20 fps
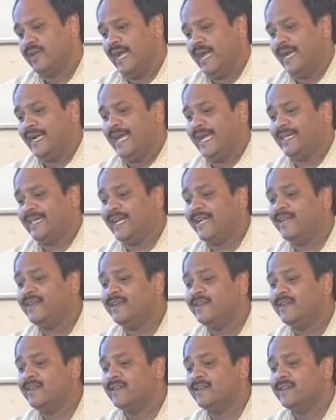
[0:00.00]
and I
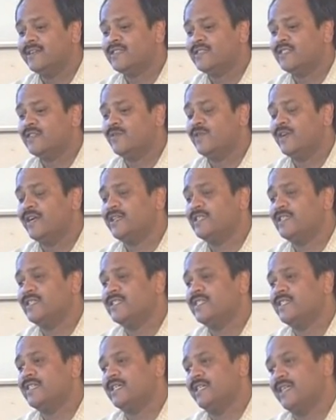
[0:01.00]
can simulate
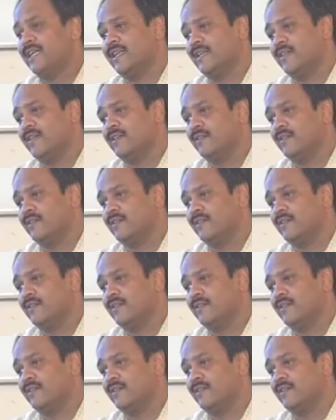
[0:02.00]
this signal.